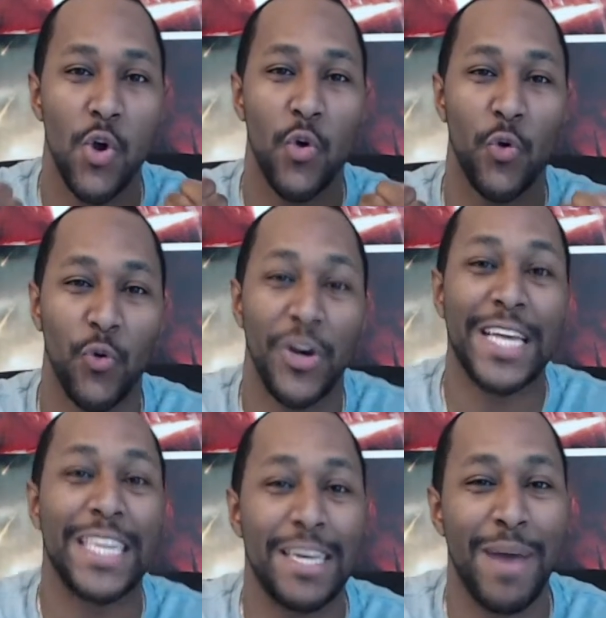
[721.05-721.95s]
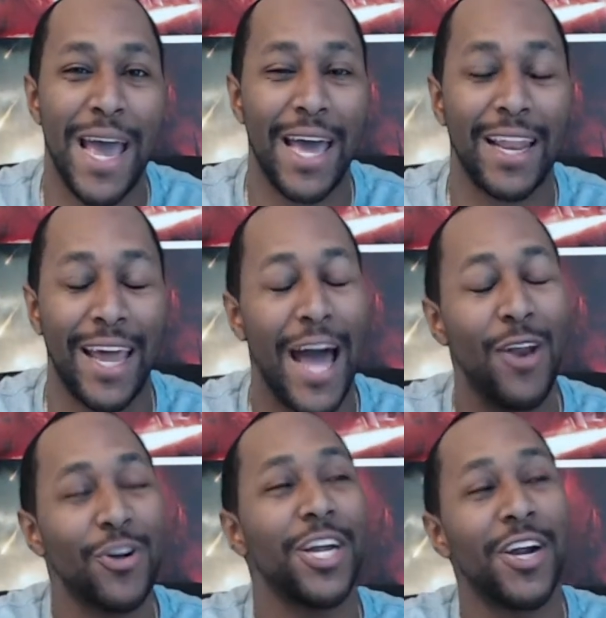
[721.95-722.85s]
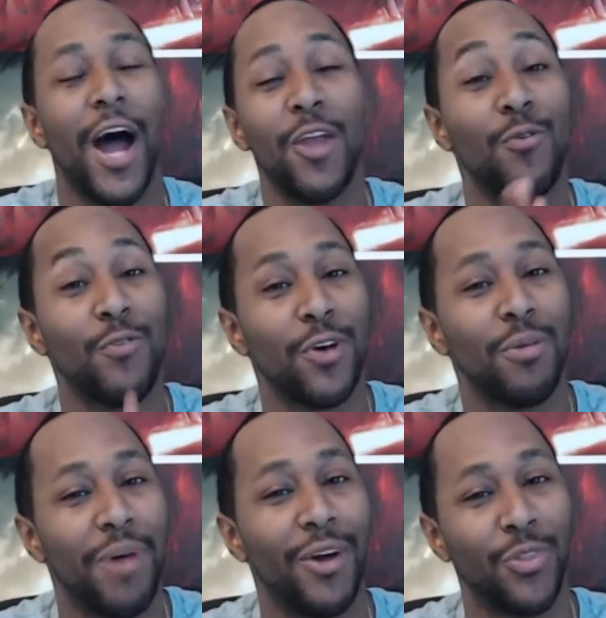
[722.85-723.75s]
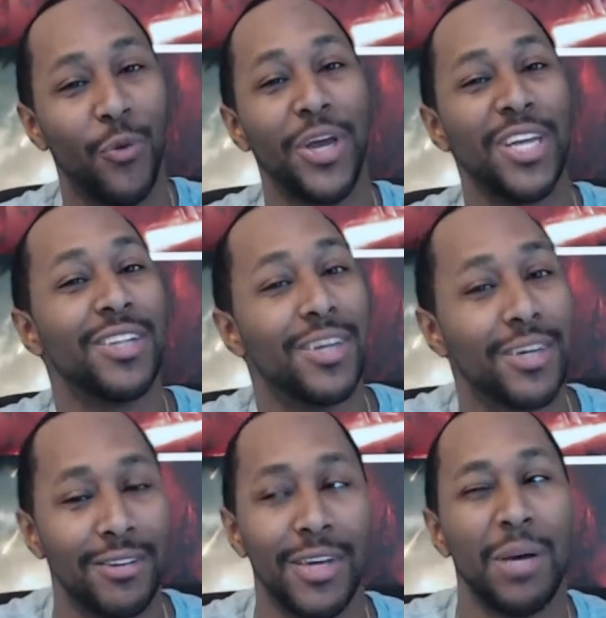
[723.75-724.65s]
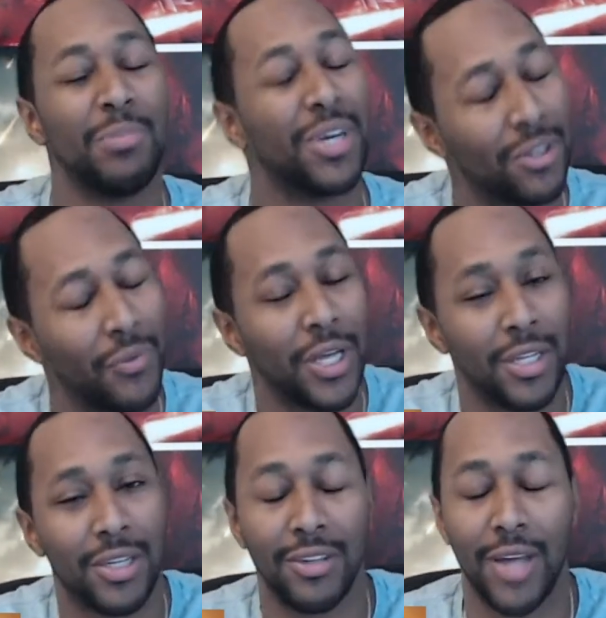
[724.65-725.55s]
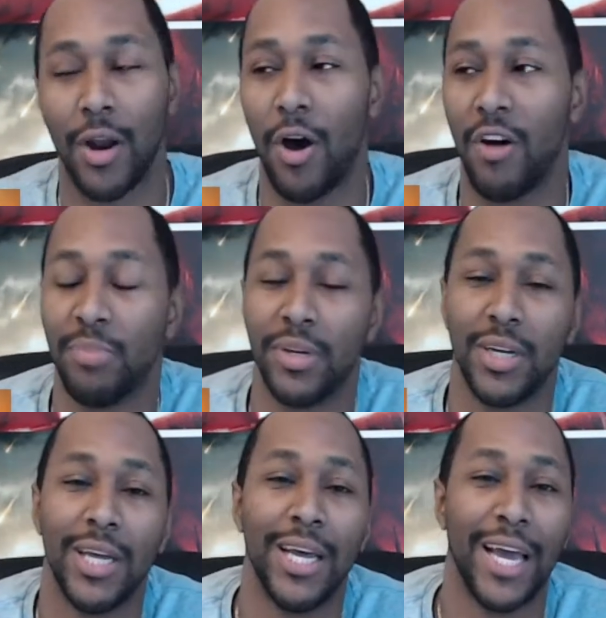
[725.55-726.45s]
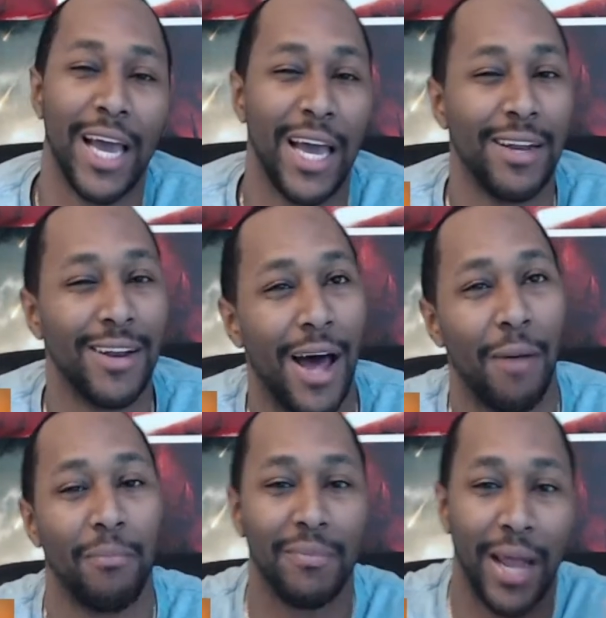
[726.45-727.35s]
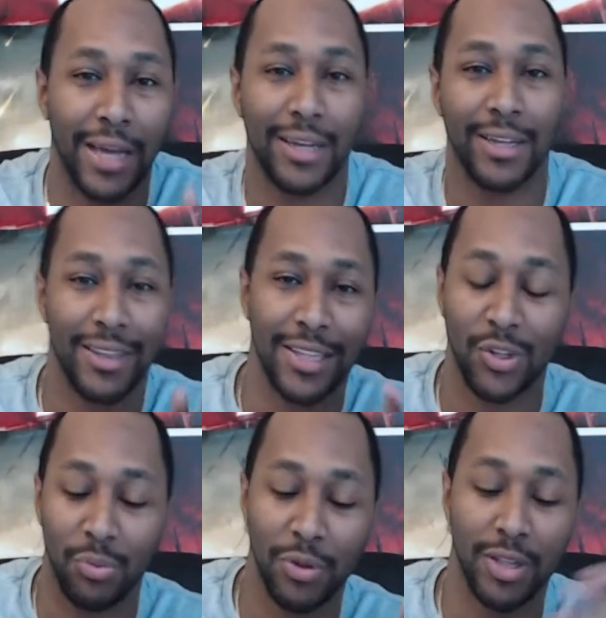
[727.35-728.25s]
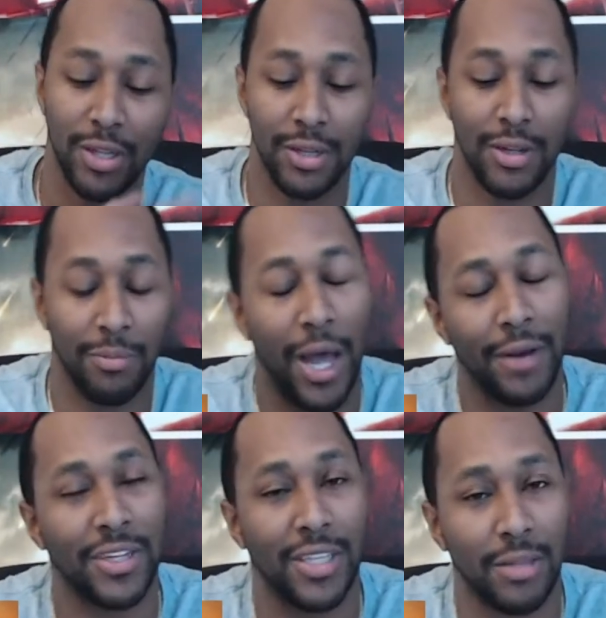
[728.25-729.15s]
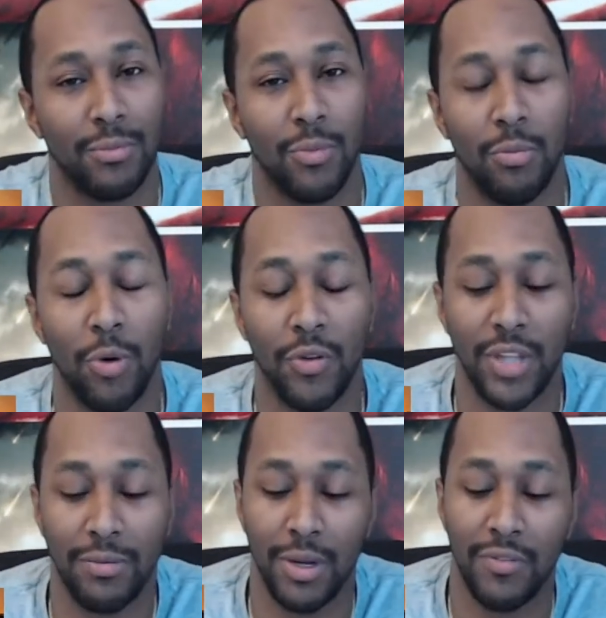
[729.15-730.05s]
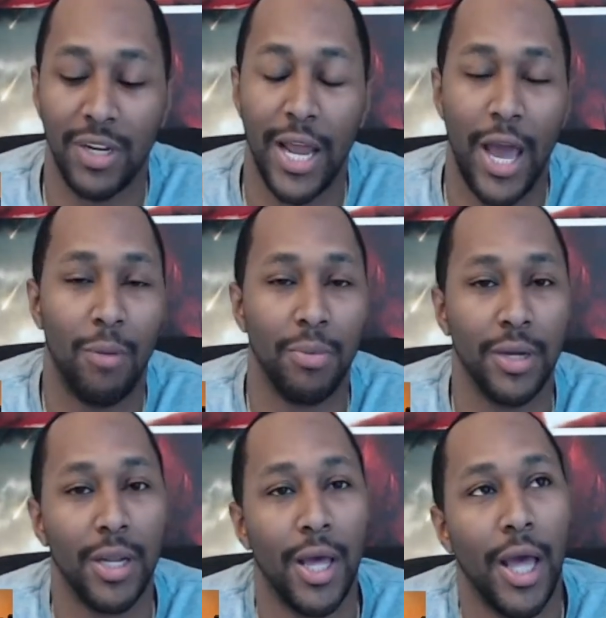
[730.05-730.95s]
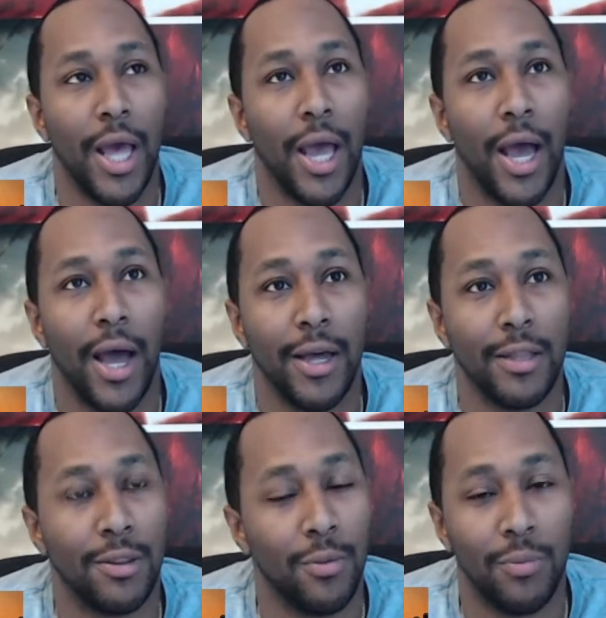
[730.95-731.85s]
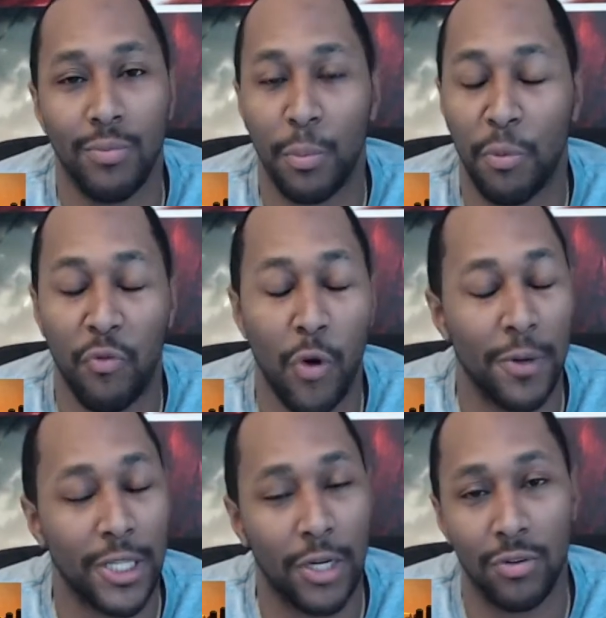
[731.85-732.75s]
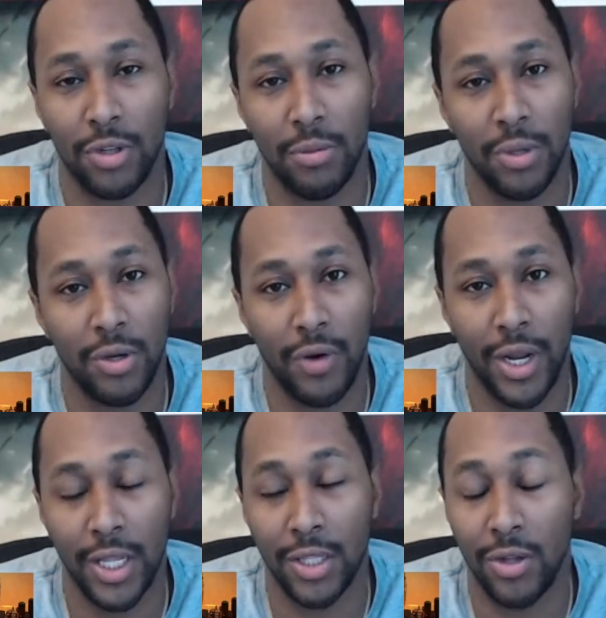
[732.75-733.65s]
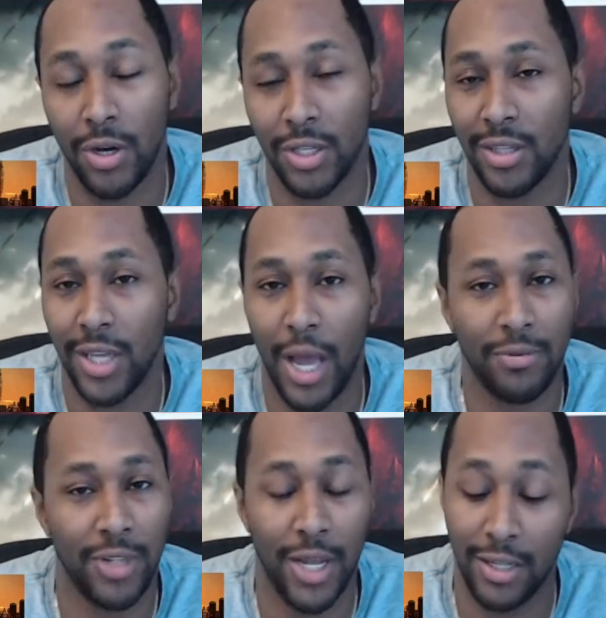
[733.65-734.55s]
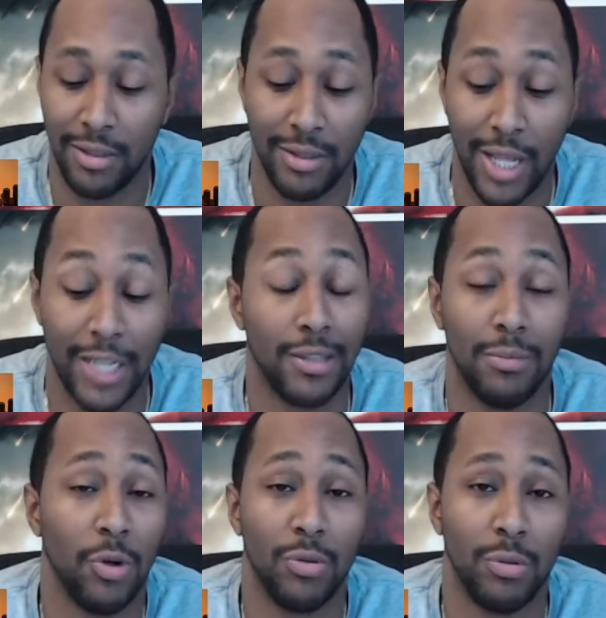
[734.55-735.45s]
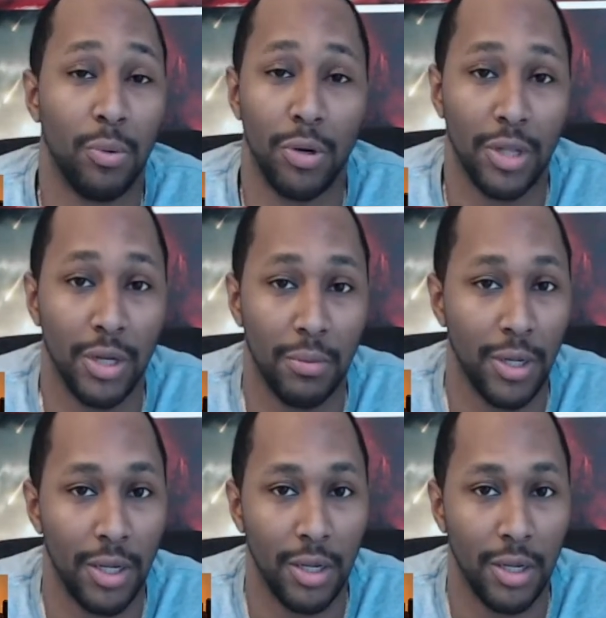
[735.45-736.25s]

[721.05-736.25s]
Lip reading: really bad. Like, I don't care how you feel about the way he looks, because the way he looks is kind of off-putting, and I'm like this with it. I'm kind of more accepting of it now, but the performance I know is going to be great. And as long as they capture that essence, that's the most important thing to me,